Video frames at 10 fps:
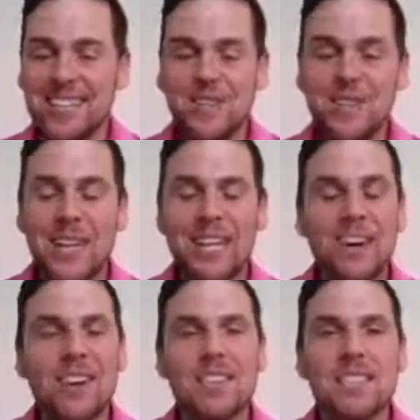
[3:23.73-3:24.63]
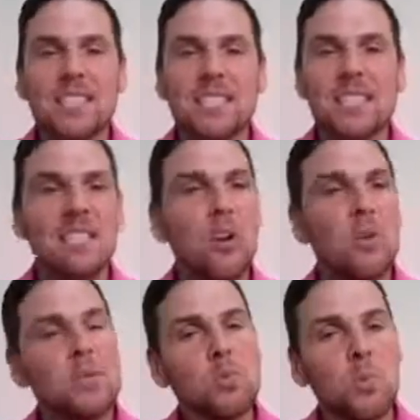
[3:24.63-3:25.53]
we had cars that didn't
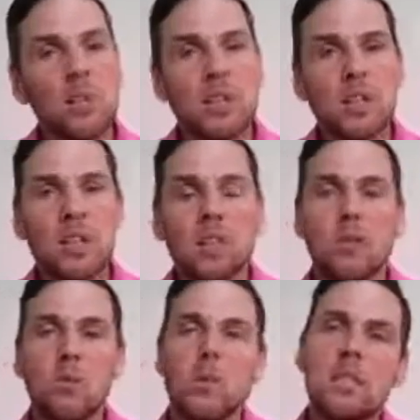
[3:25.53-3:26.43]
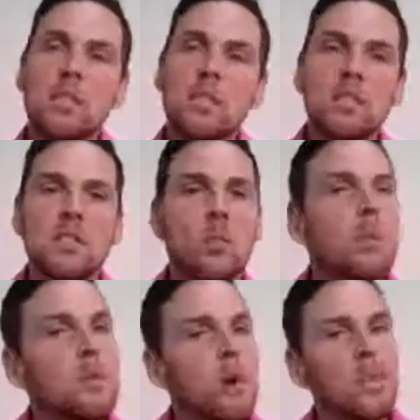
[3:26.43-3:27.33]
always work.
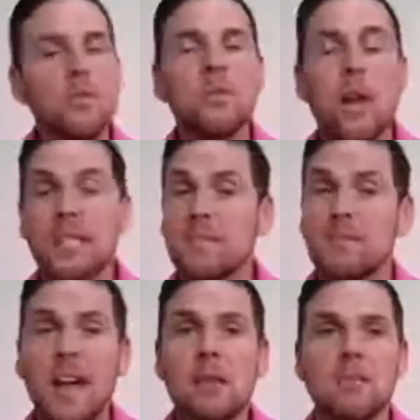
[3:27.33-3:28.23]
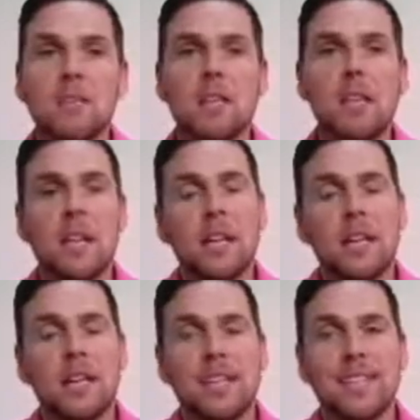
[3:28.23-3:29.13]
We went through as a family,
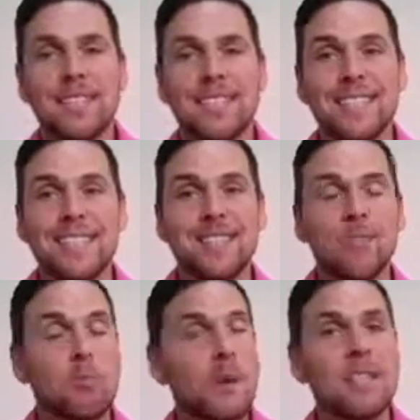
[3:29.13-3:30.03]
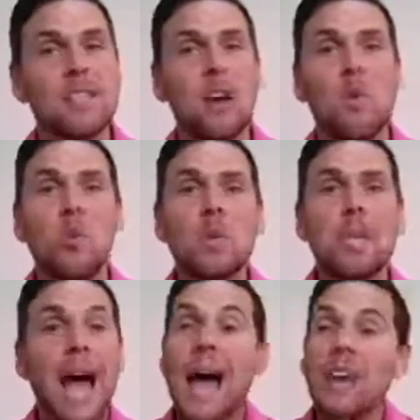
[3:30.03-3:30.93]
and from what I saw, we
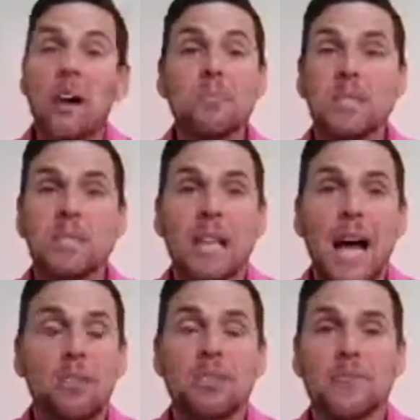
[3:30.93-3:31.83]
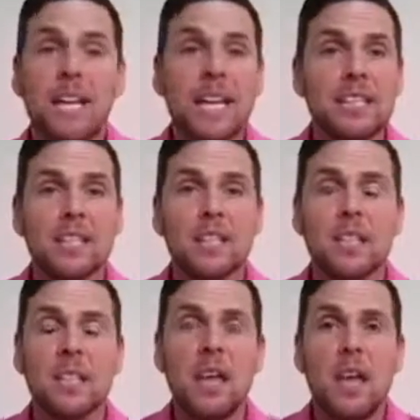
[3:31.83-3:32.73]
had ups and downs
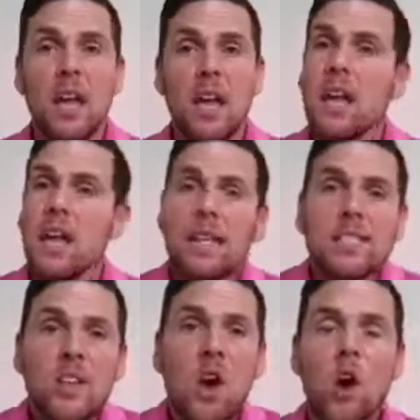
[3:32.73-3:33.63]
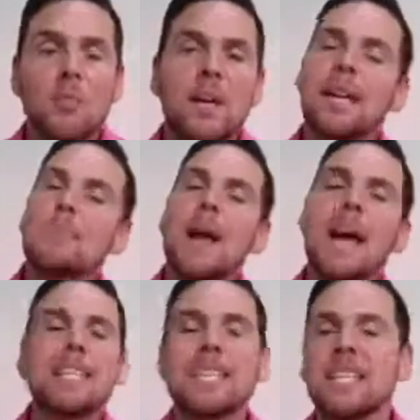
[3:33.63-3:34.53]
financially, and I saw them. And I'm
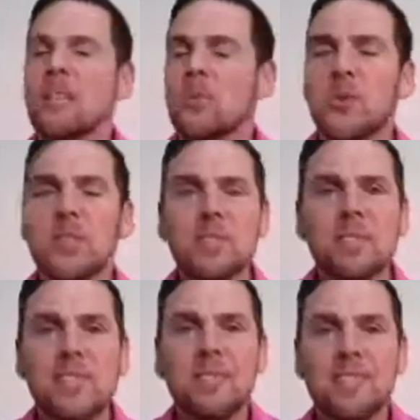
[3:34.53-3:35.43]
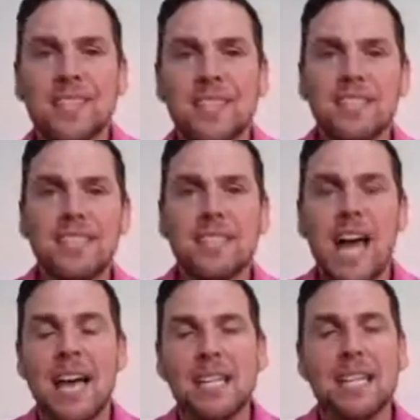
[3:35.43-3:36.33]
not going to get really specific into
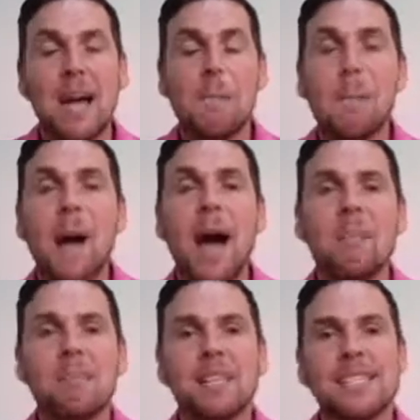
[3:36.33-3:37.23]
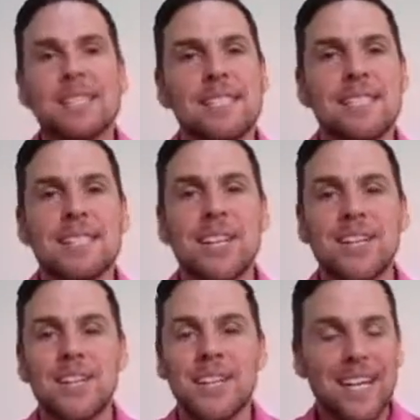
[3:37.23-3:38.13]
that. It's not my place to tell,